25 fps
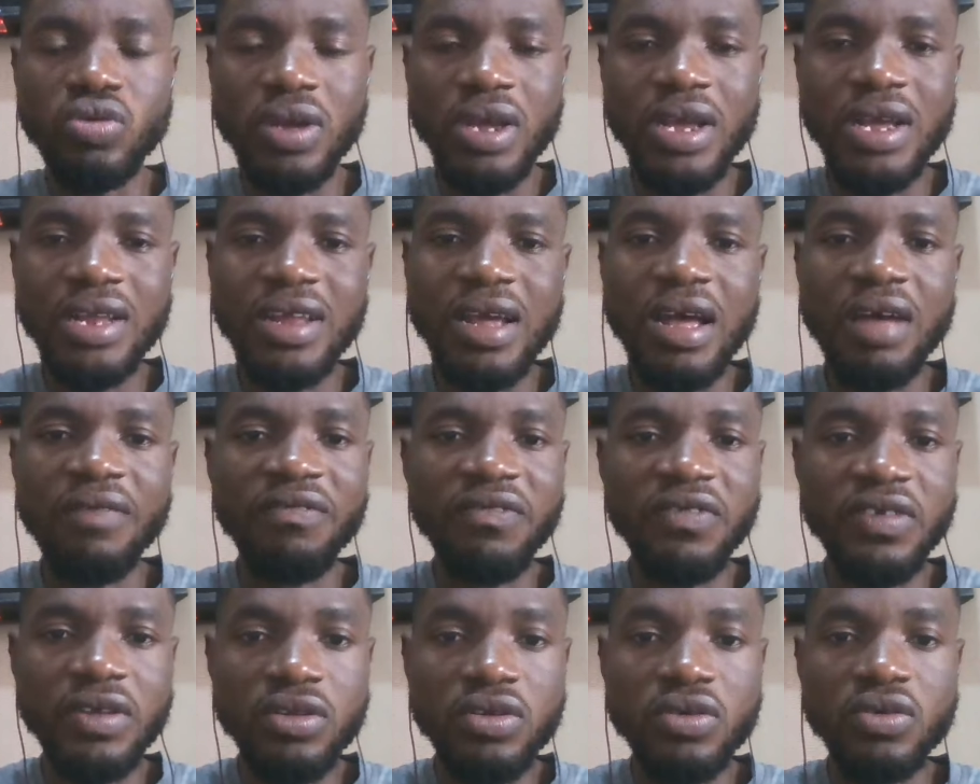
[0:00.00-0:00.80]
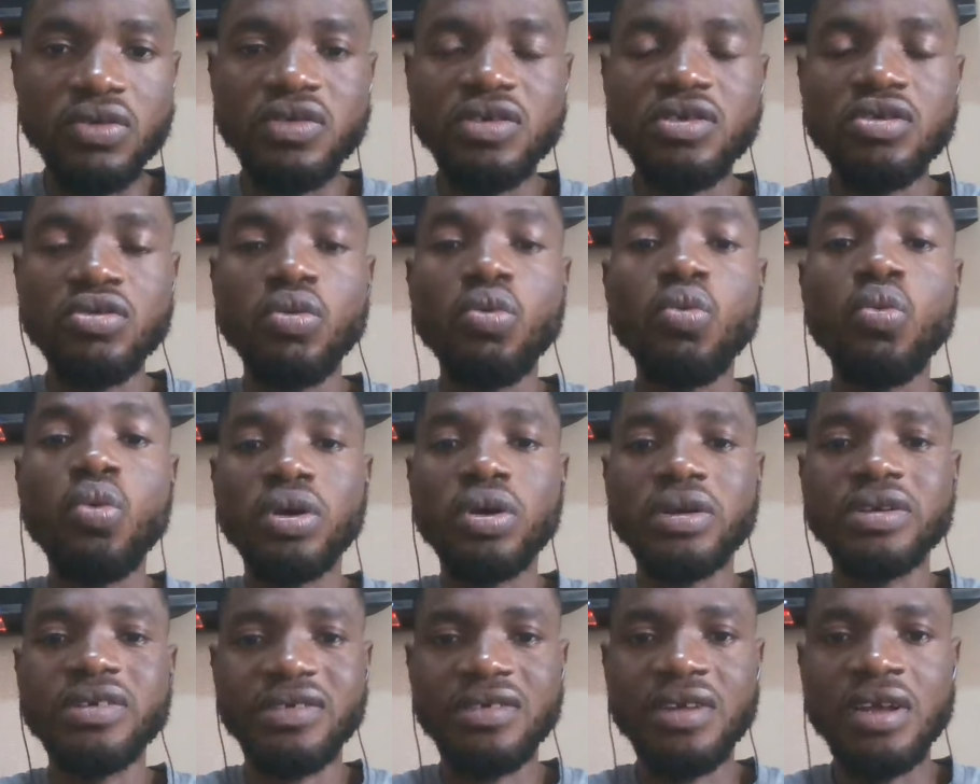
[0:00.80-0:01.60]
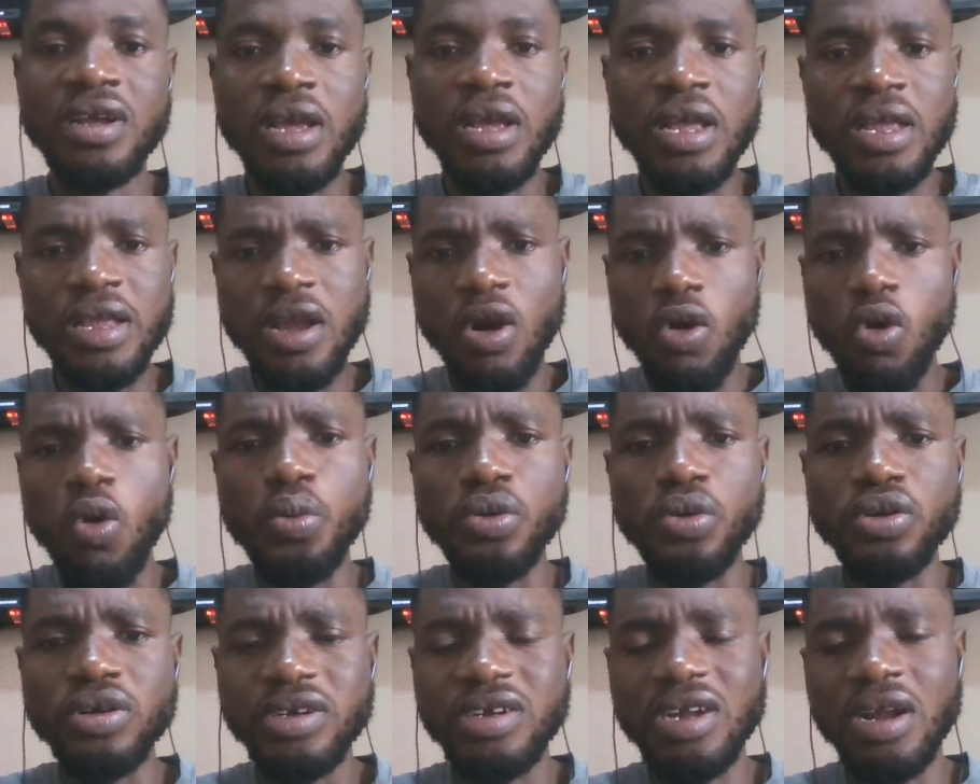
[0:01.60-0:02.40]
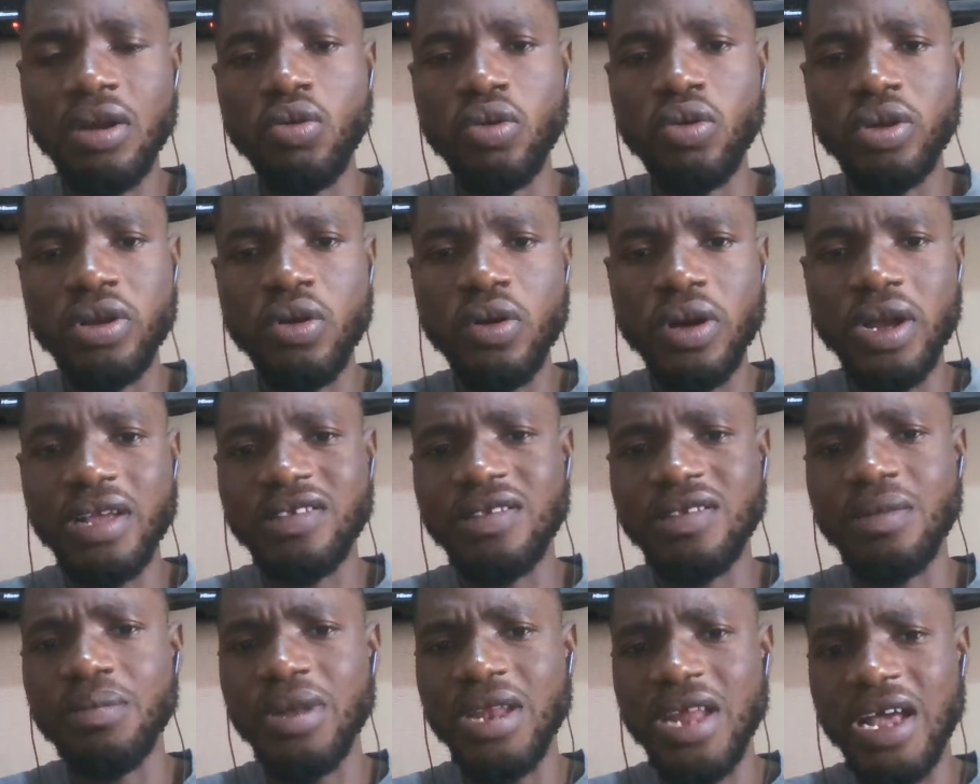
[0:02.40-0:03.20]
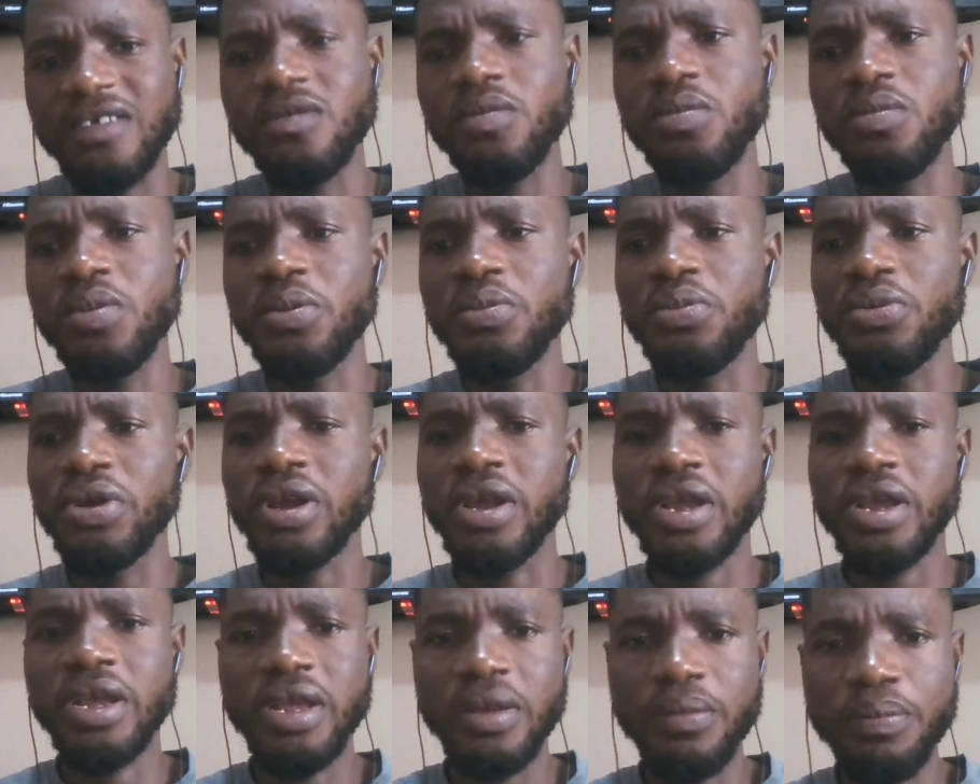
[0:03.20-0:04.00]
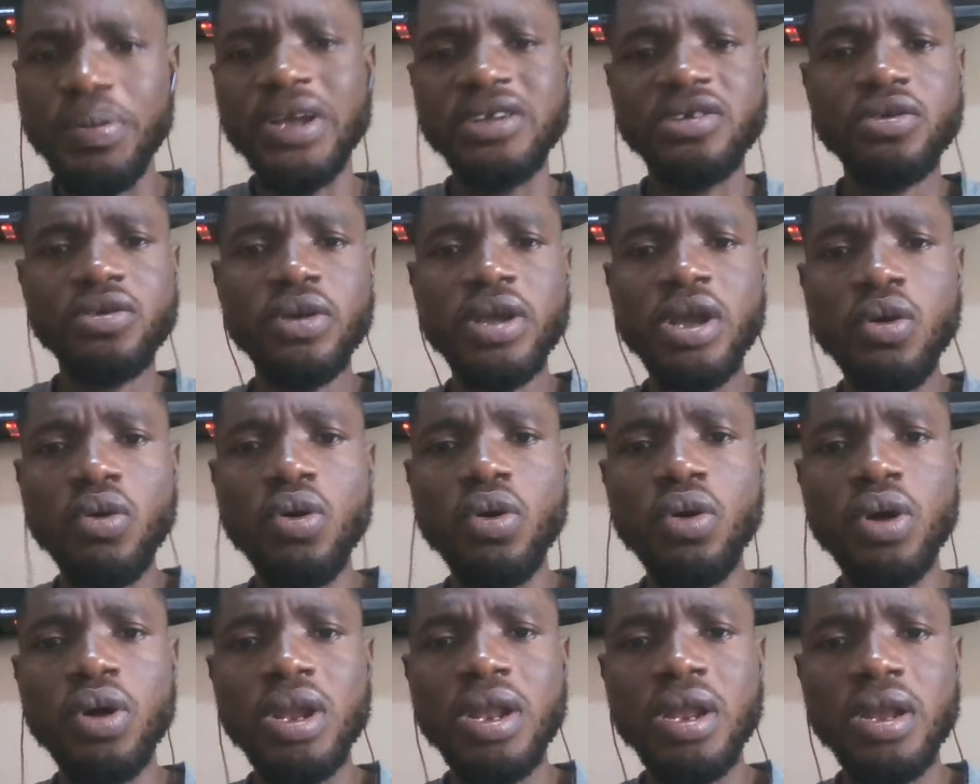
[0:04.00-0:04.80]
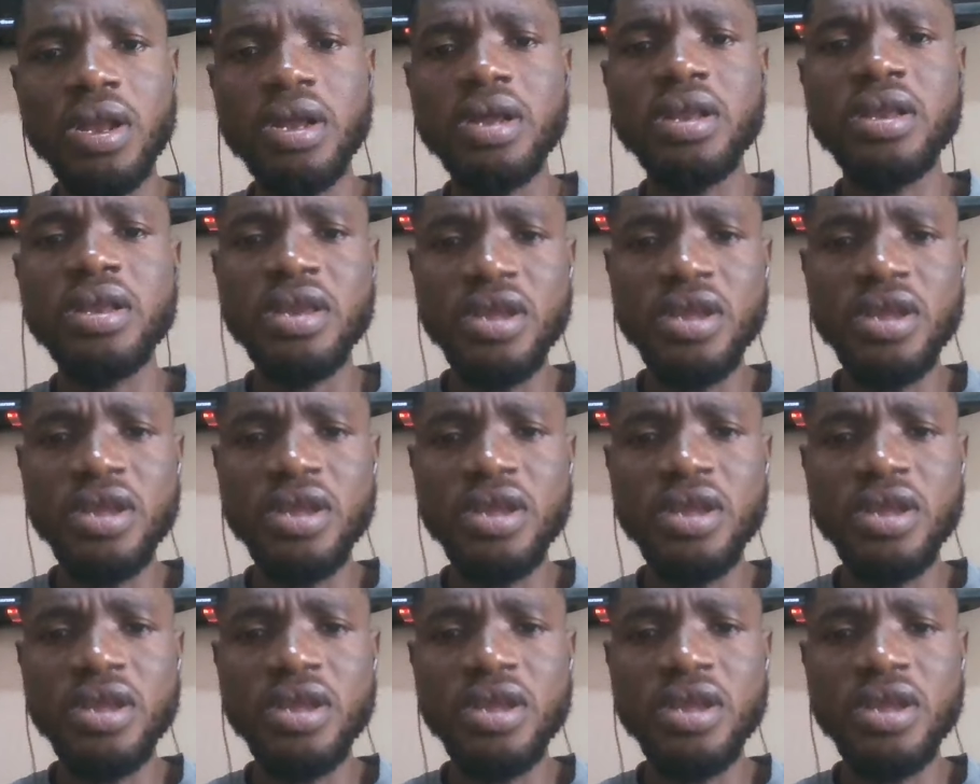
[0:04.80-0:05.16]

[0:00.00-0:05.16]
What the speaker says: position when this mu na we lose wa no what na baby no wan share no dey obet mabo an wa ye